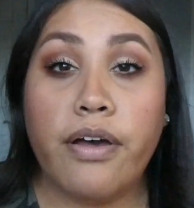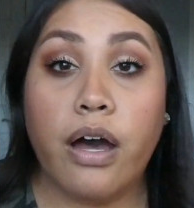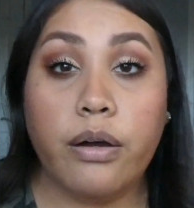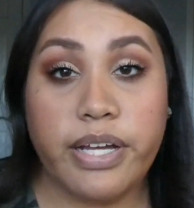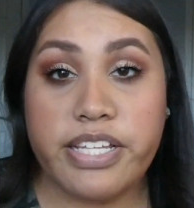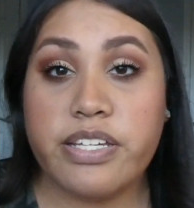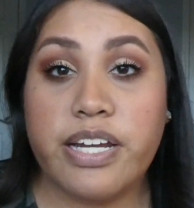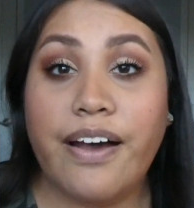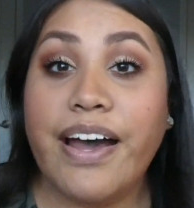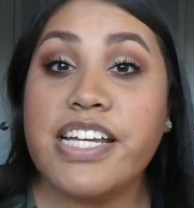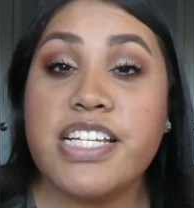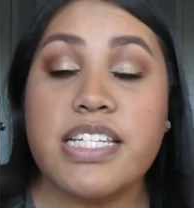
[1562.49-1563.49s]
Okay, so now
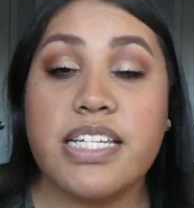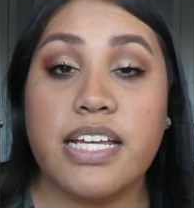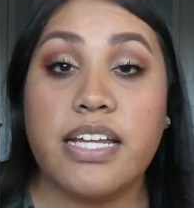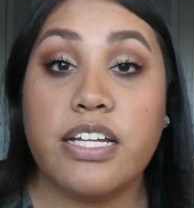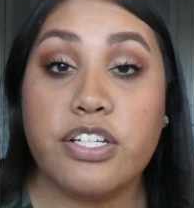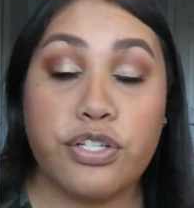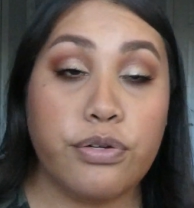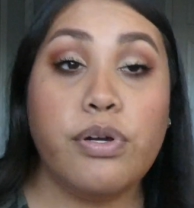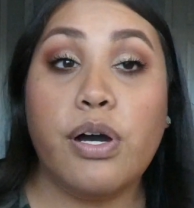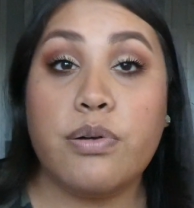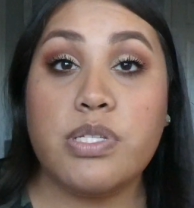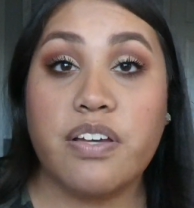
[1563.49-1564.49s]
I just did 2
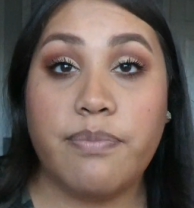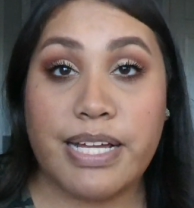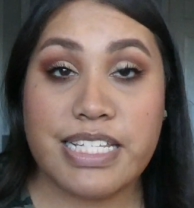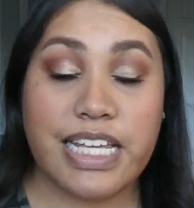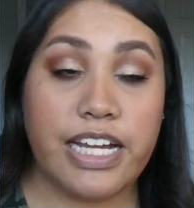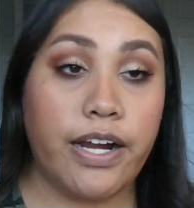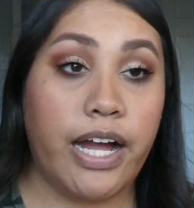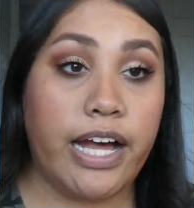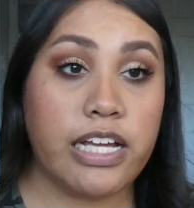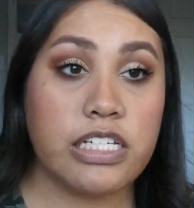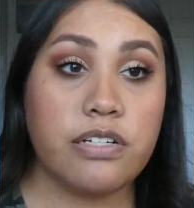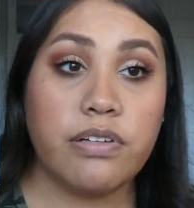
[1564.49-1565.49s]
coats of mascara. I
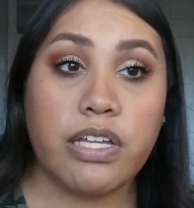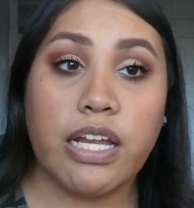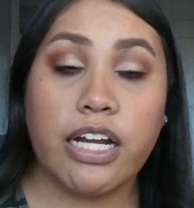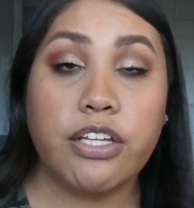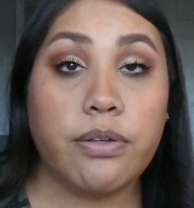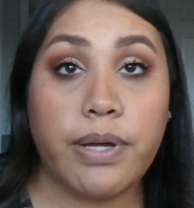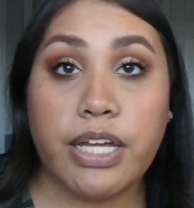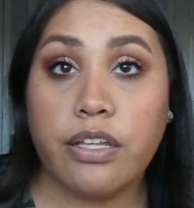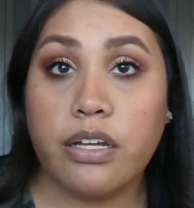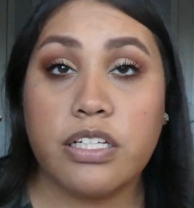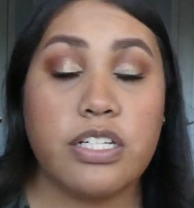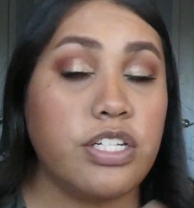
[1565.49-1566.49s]
actually really liked the way it
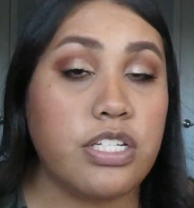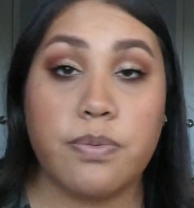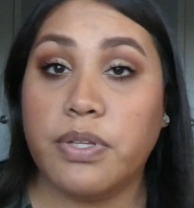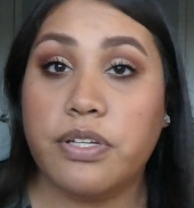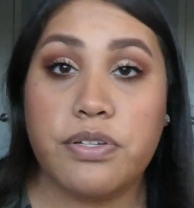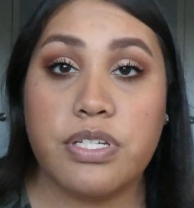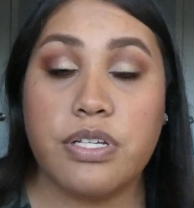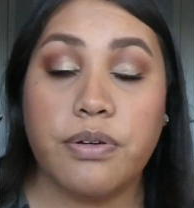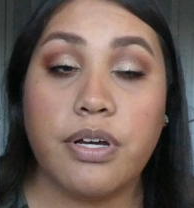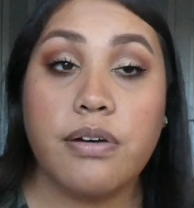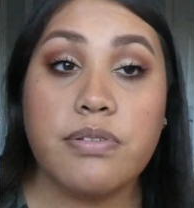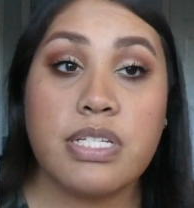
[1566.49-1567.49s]
looked just with those 2
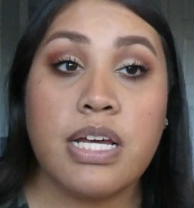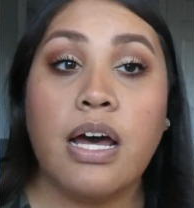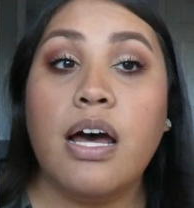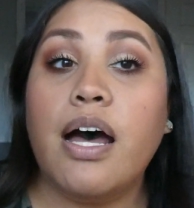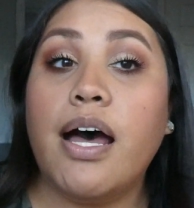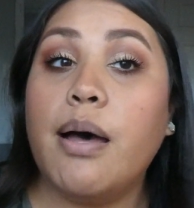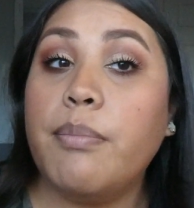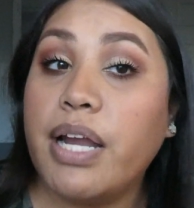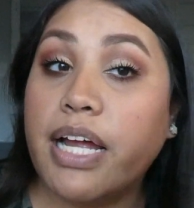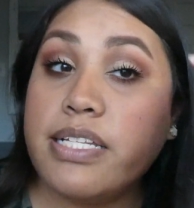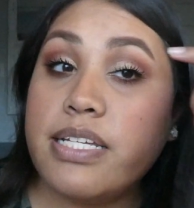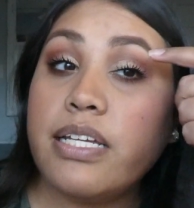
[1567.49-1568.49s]
coats. But
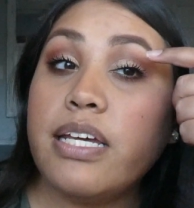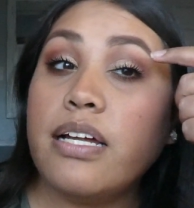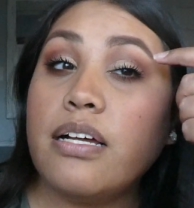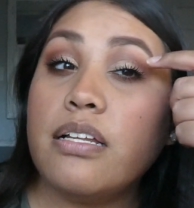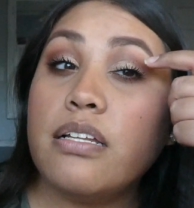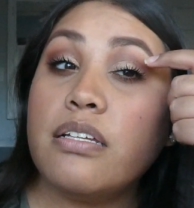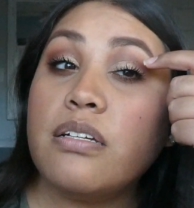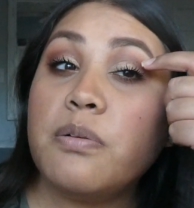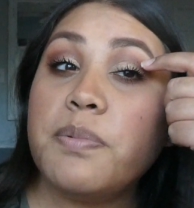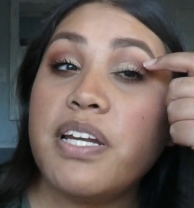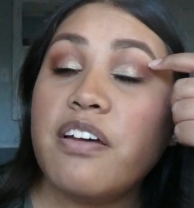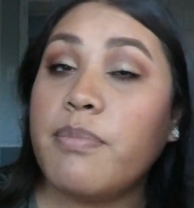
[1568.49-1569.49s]
I did get a little
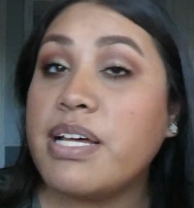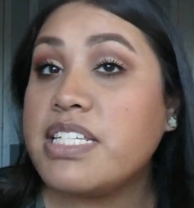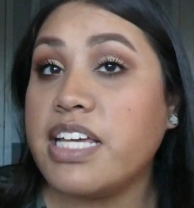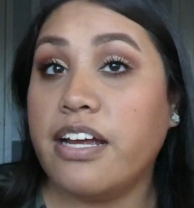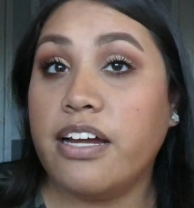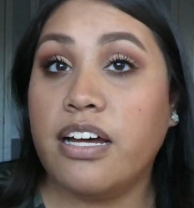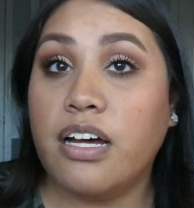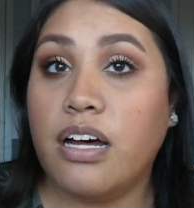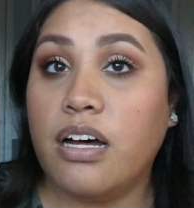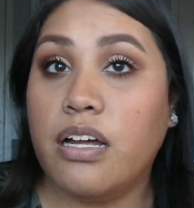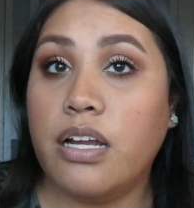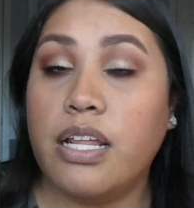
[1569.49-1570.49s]
bit of mascara
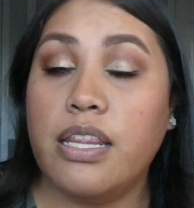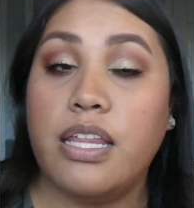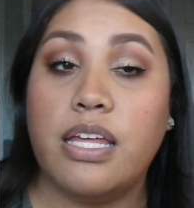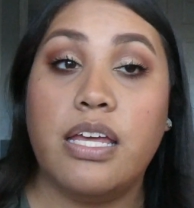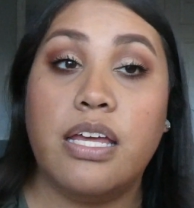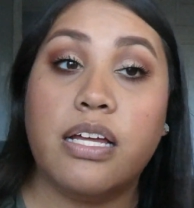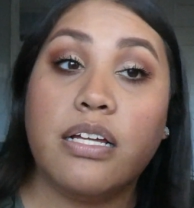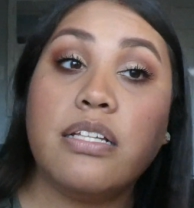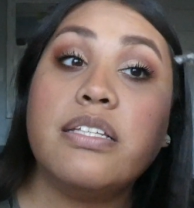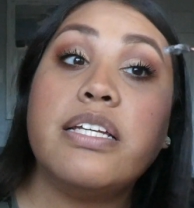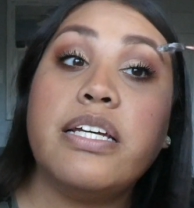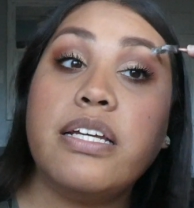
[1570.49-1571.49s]
on the
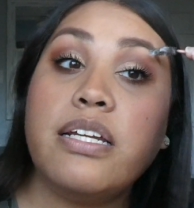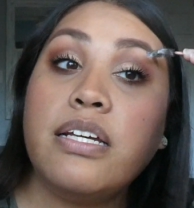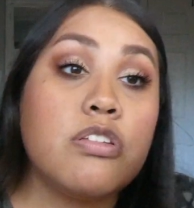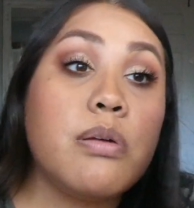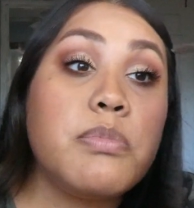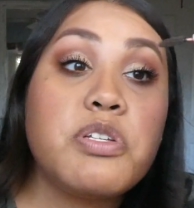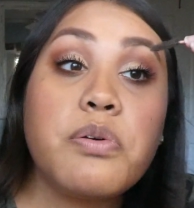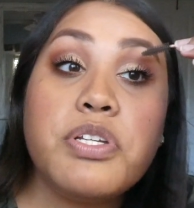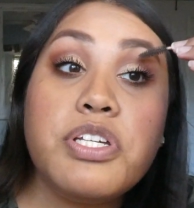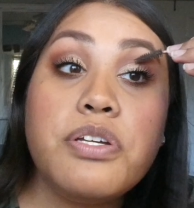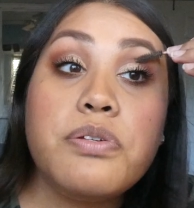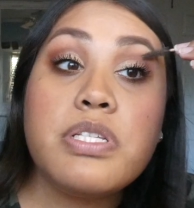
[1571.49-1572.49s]
lid. So I'm just going
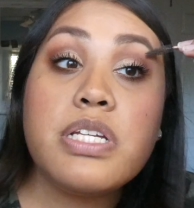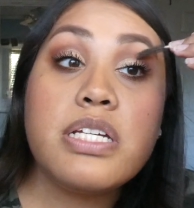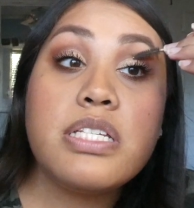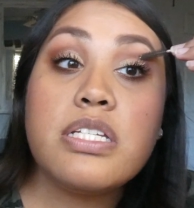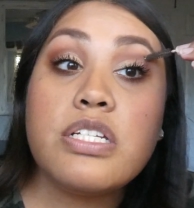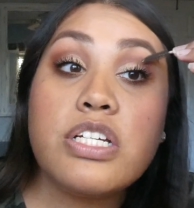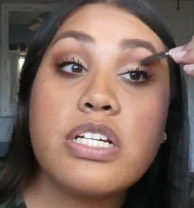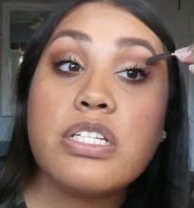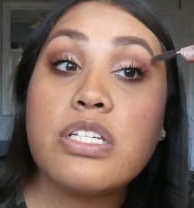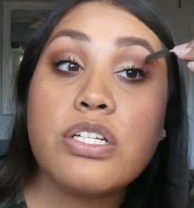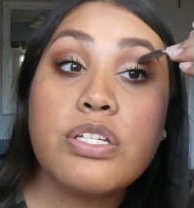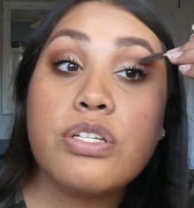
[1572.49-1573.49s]
to use this
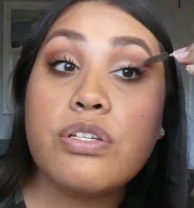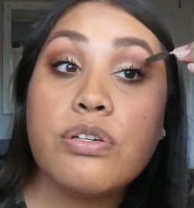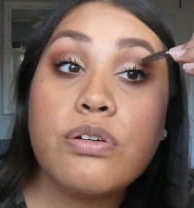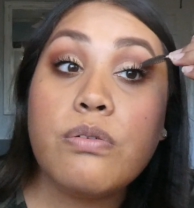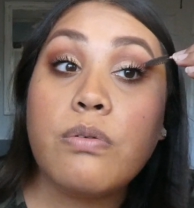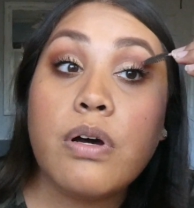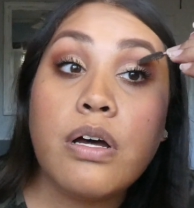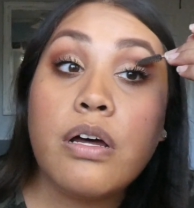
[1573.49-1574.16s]
just to